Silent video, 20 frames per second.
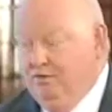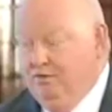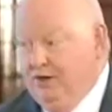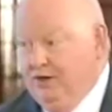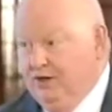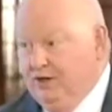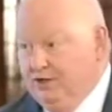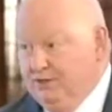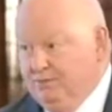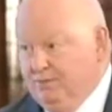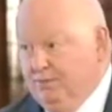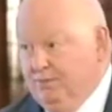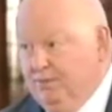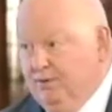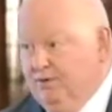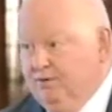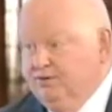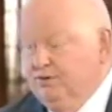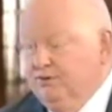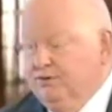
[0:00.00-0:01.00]
various
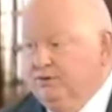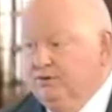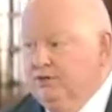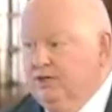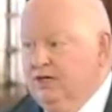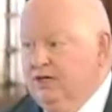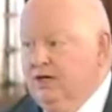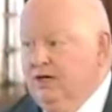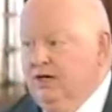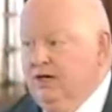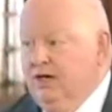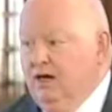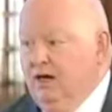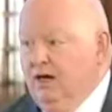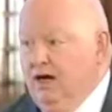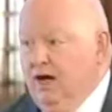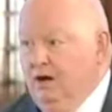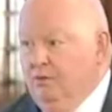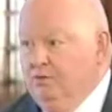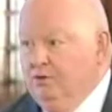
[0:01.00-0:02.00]
proposals.
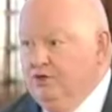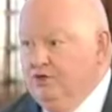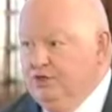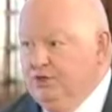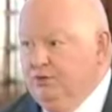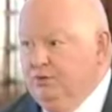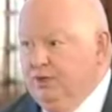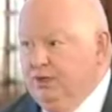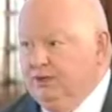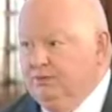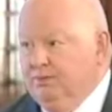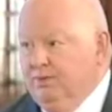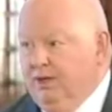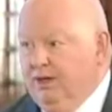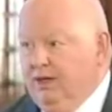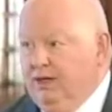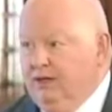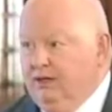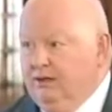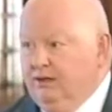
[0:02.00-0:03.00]
How would you
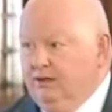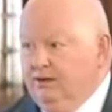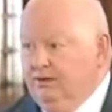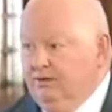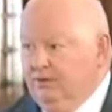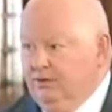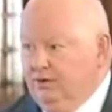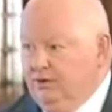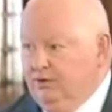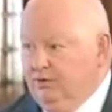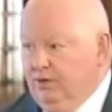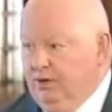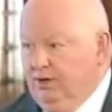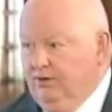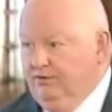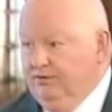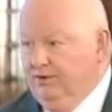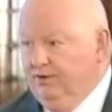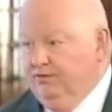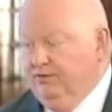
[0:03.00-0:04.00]
explain the degree
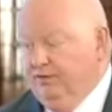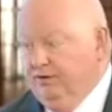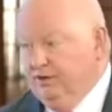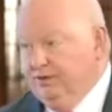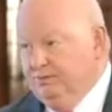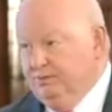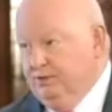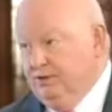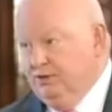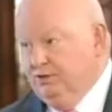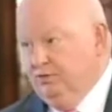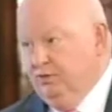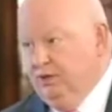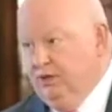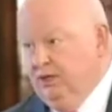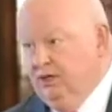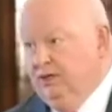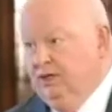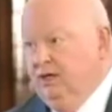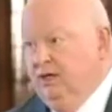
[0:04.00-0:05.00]
of difference
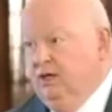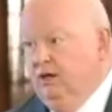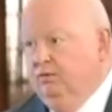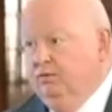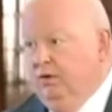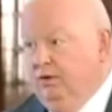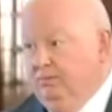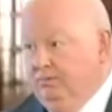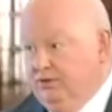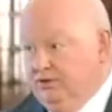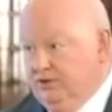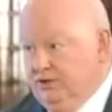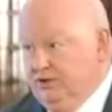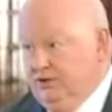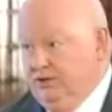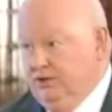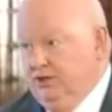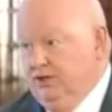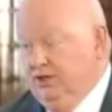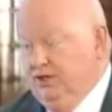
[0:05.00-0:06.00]
between what Mr.
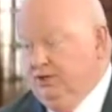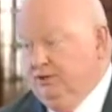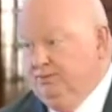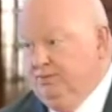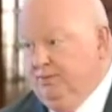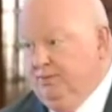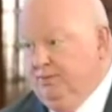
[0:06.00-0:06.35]
Dion is